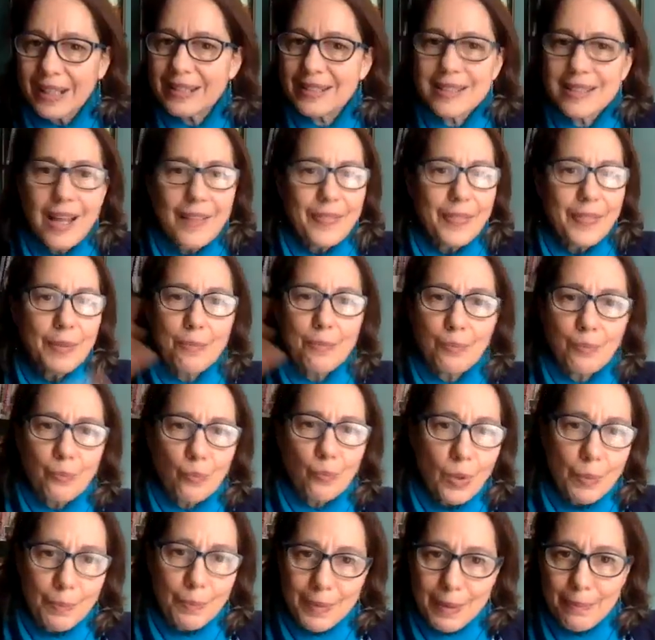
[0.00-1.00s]
It's not the
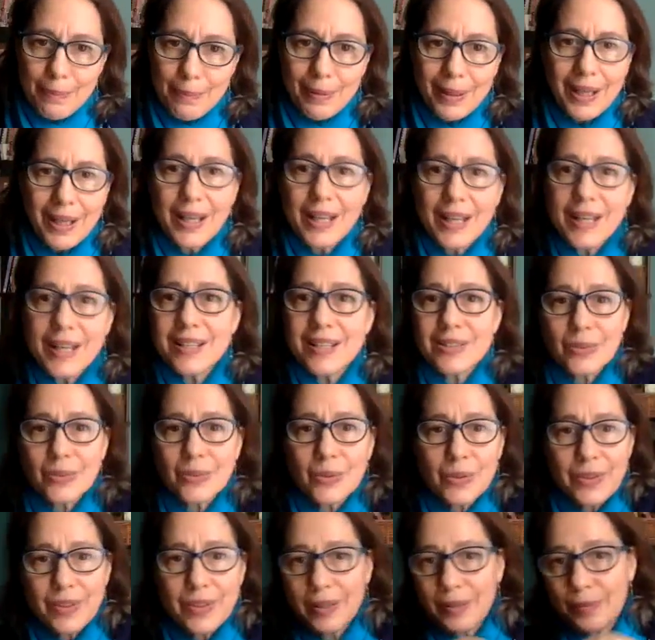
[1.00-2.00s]
whoopie pies
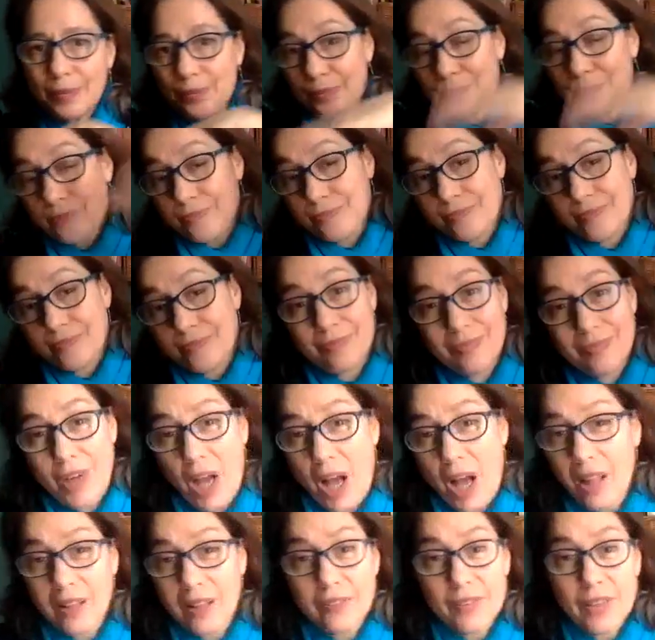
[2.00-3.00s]
or the
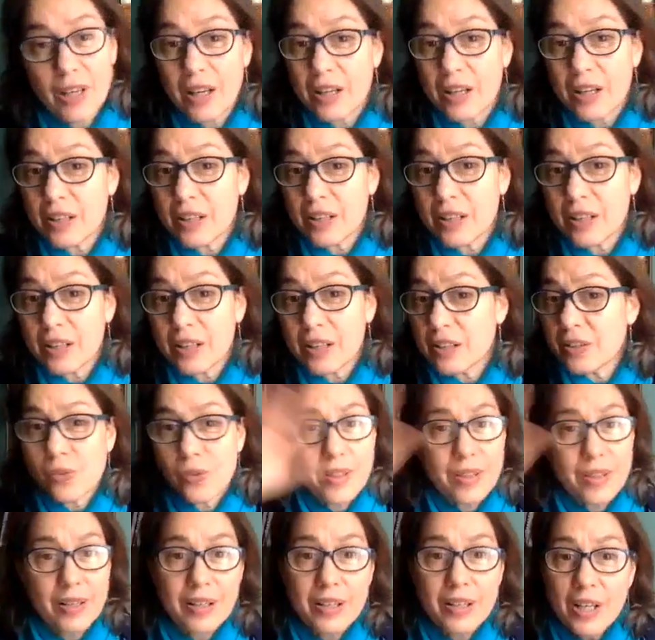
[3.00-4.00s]
Olive
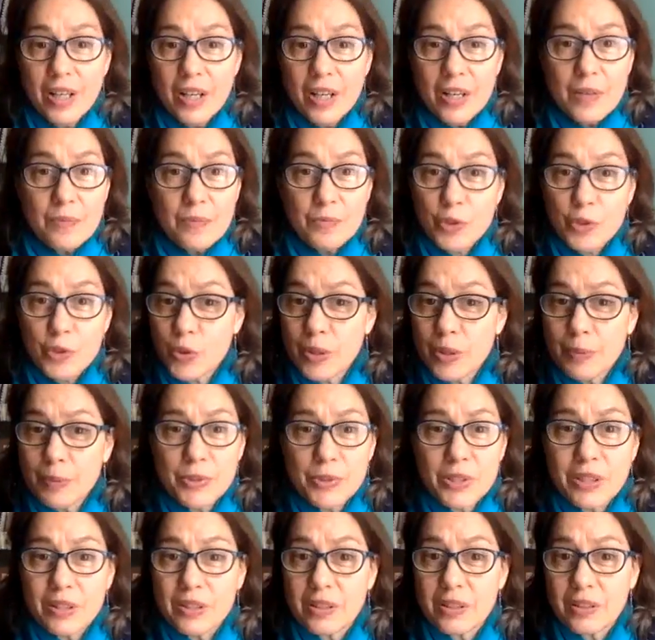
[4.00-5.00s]
Garden or the
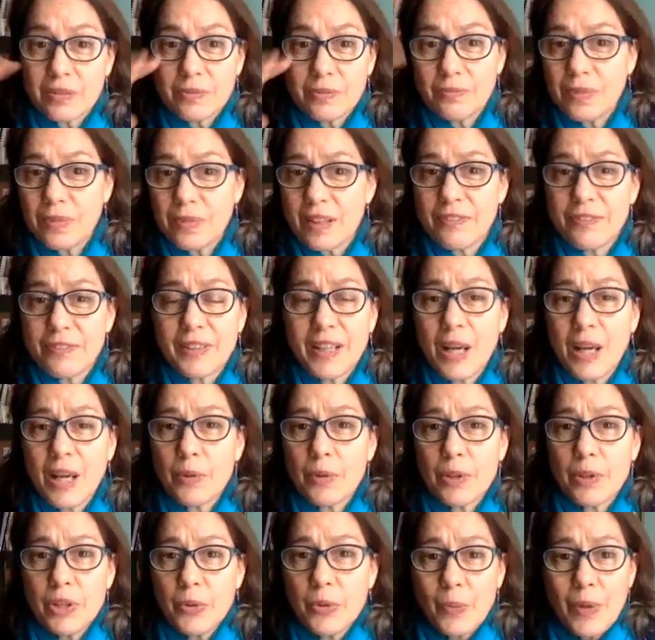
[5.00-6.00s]
trip to, I
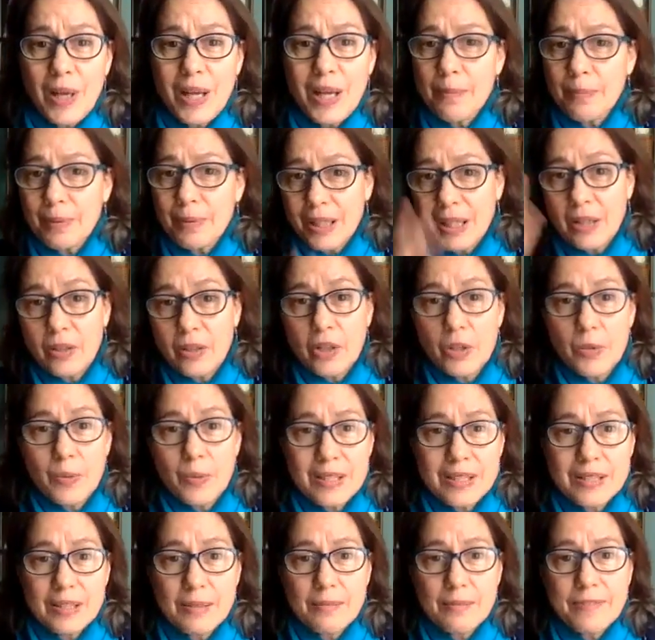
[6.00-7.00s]
forget where you went, but I know you
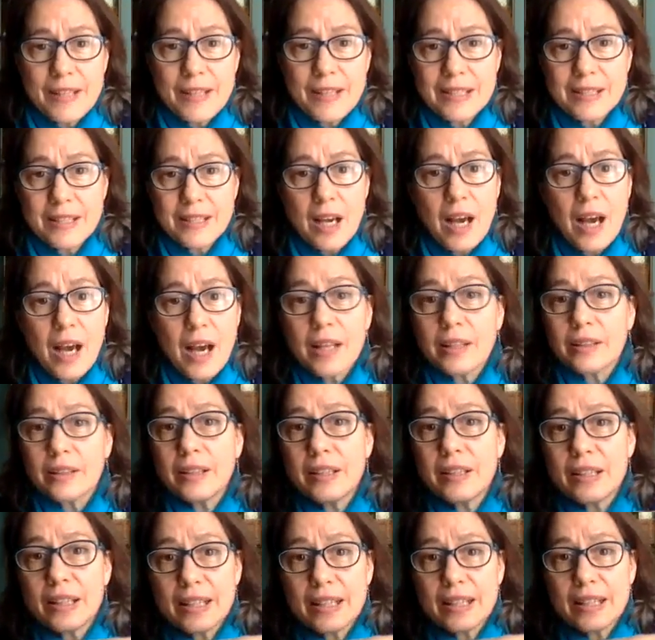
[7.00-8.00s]
went to some fancy
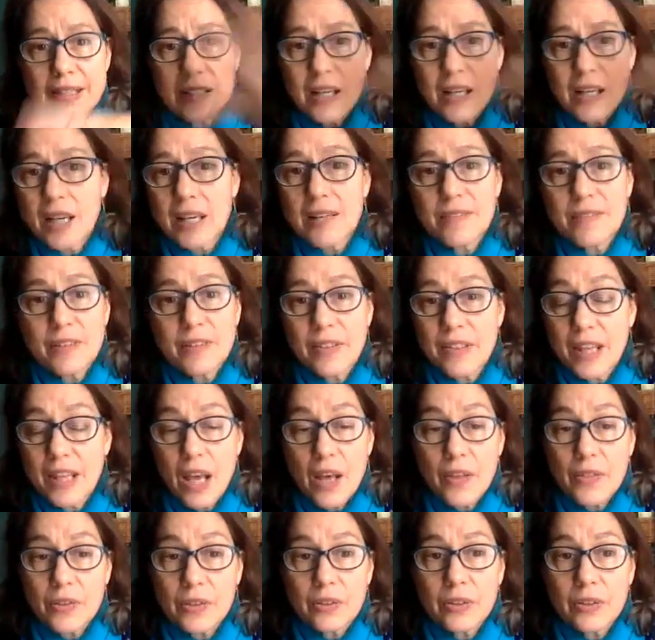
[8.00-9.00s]
island, and it's not even
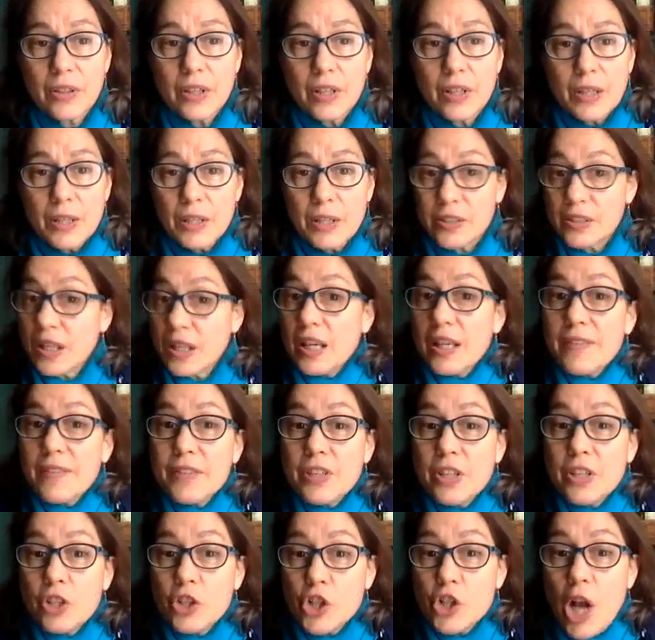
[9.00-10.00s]

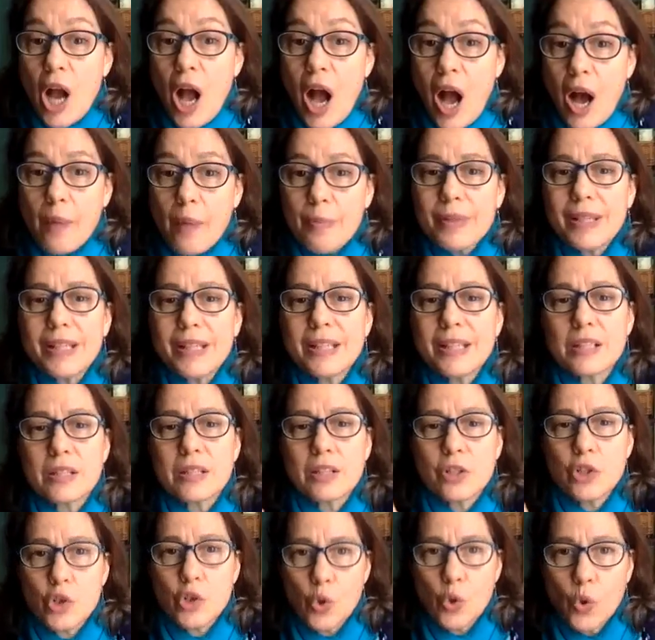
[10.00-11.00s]
the job, it's
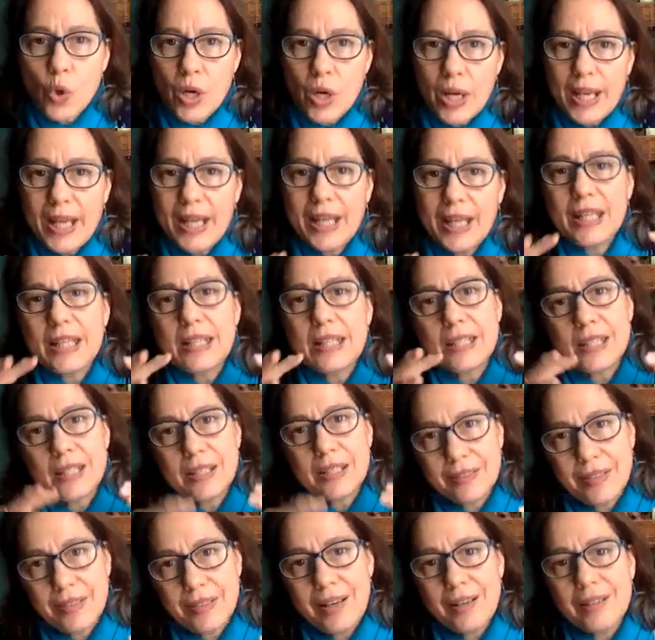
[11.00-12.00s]
the joy and it's
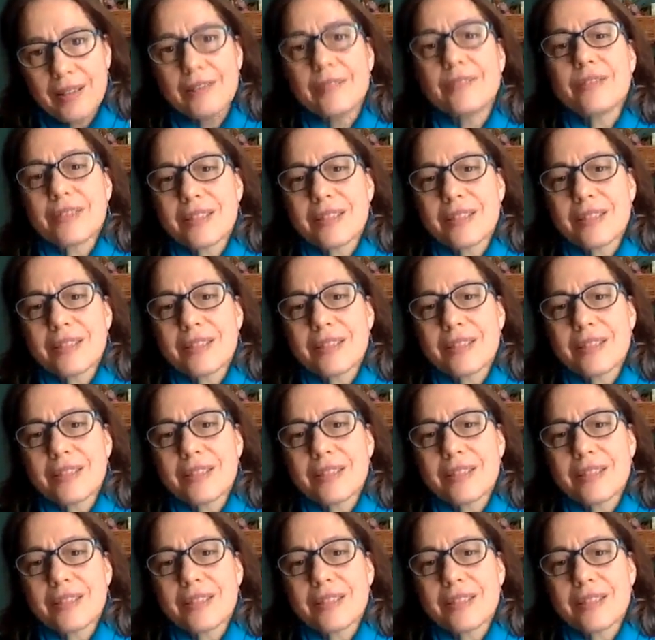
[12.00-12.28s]
the love.